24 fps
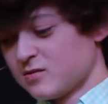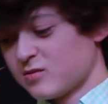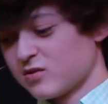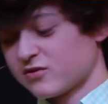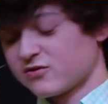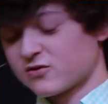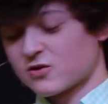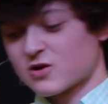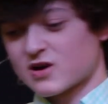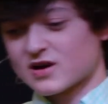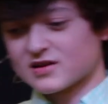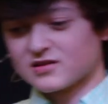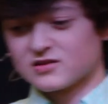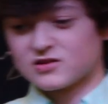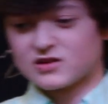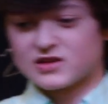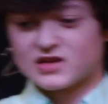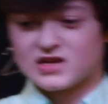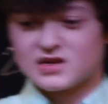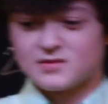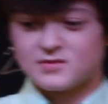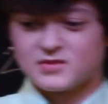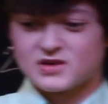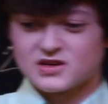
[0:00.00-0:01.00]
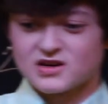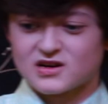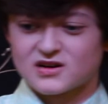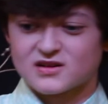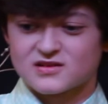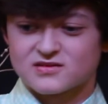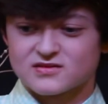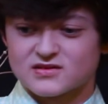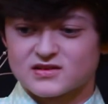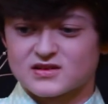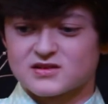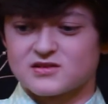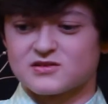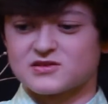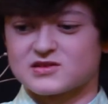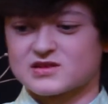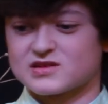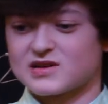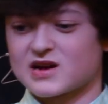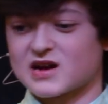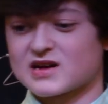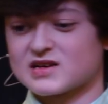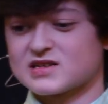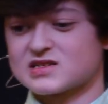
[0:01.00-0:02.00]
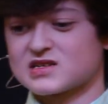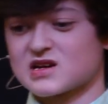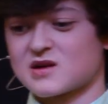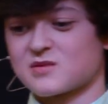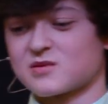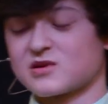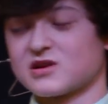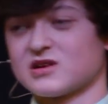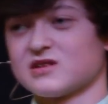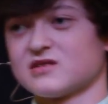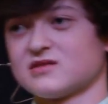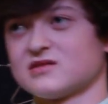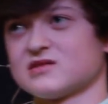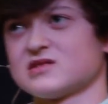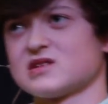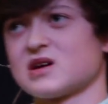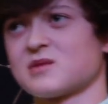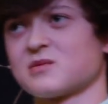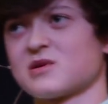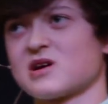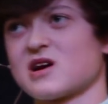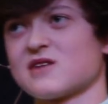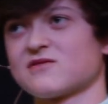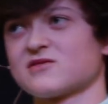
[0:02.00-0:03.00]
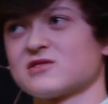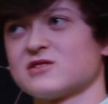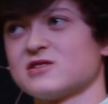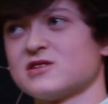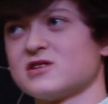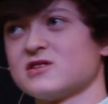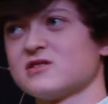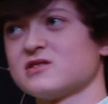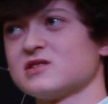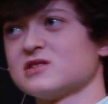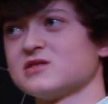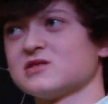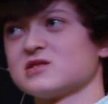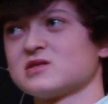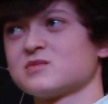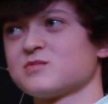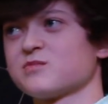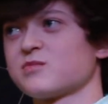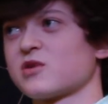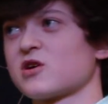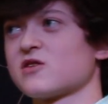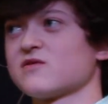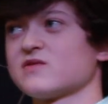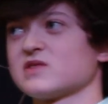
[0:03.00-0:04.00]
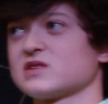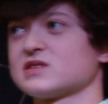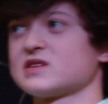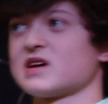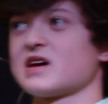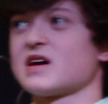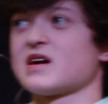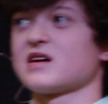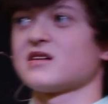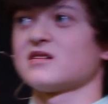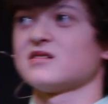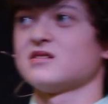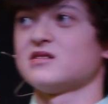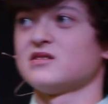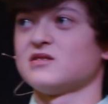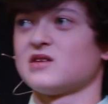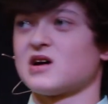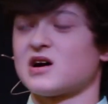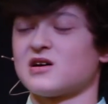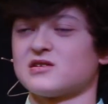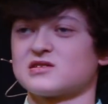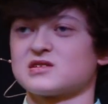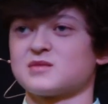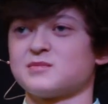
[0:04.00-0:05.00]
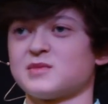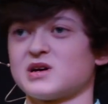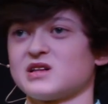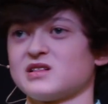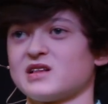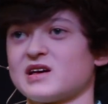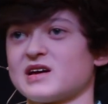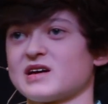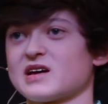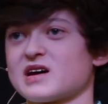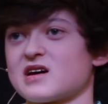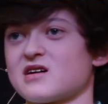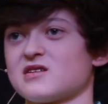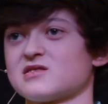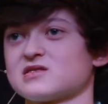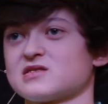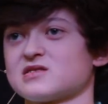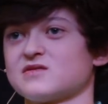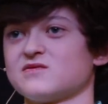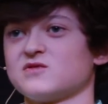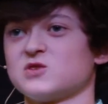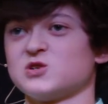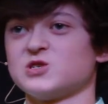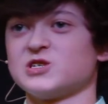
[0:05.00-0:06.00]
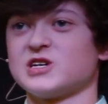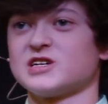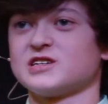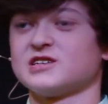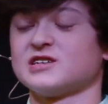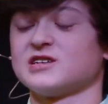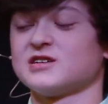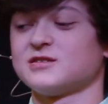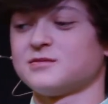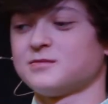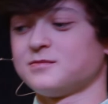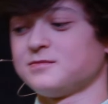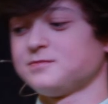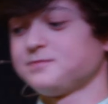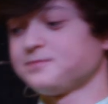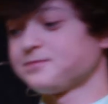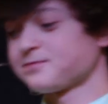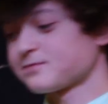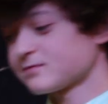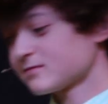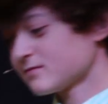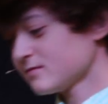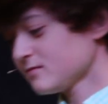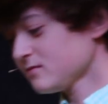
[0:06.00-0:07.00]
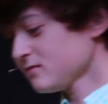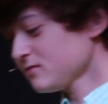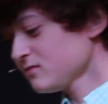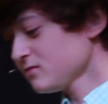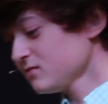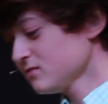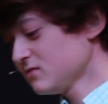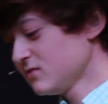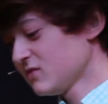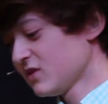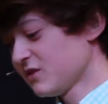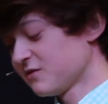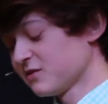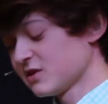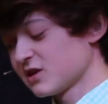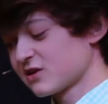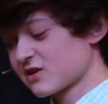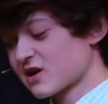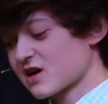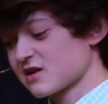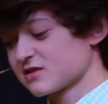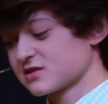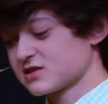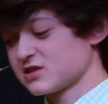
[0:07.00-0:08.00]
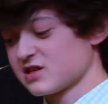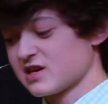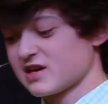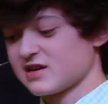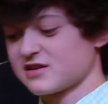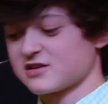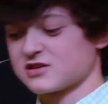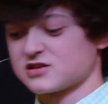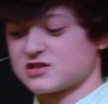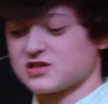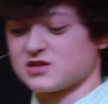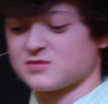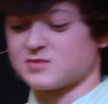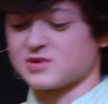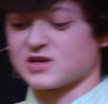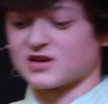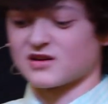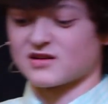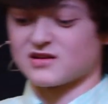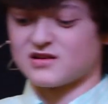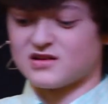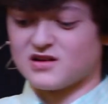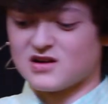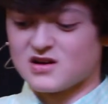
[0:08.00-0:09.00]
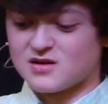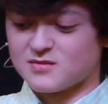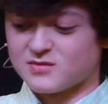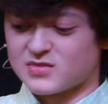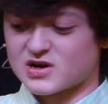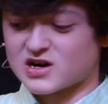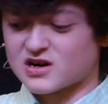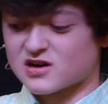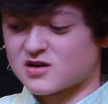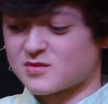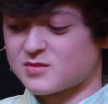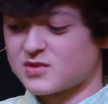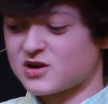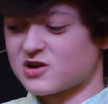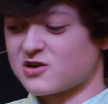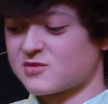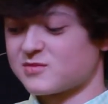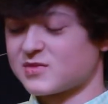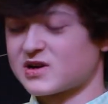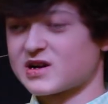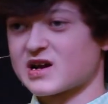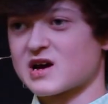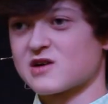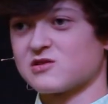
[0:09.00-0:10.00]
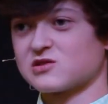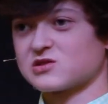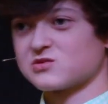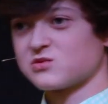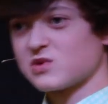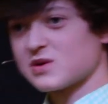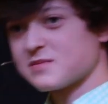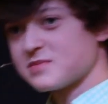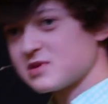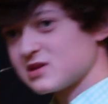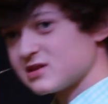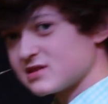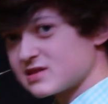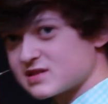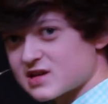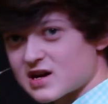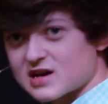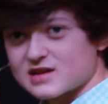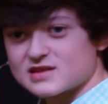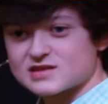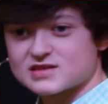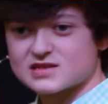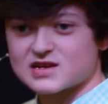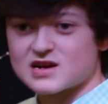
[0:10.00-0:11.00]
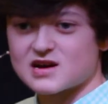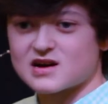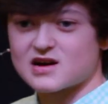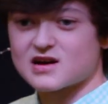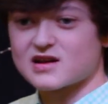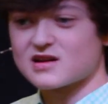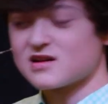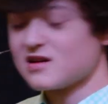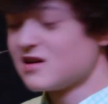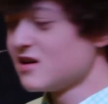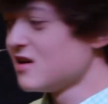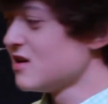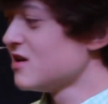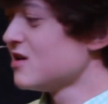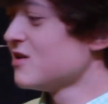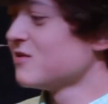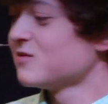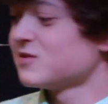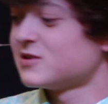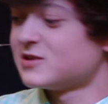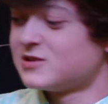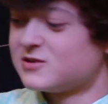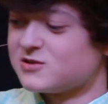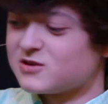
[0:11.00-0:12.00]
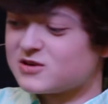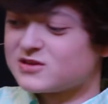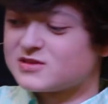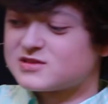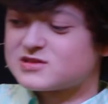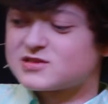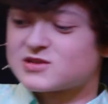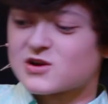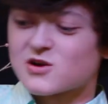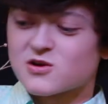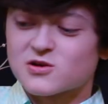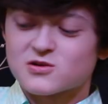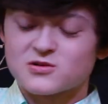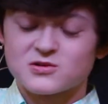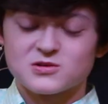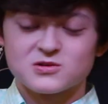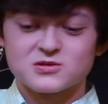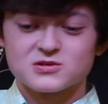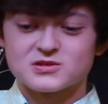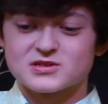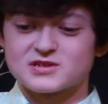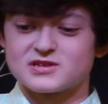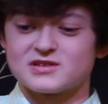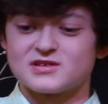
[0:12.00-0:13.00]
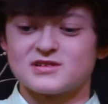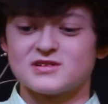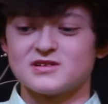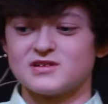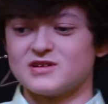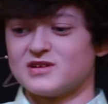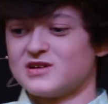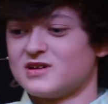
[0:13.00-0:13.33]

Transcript: before I had leukemia, it was a nice summer afternoon. It was a perfect day. I was on my lake house in Virginia, and we were out inner tubing on our boat. My dad was whipping us side to side. We were doing circles and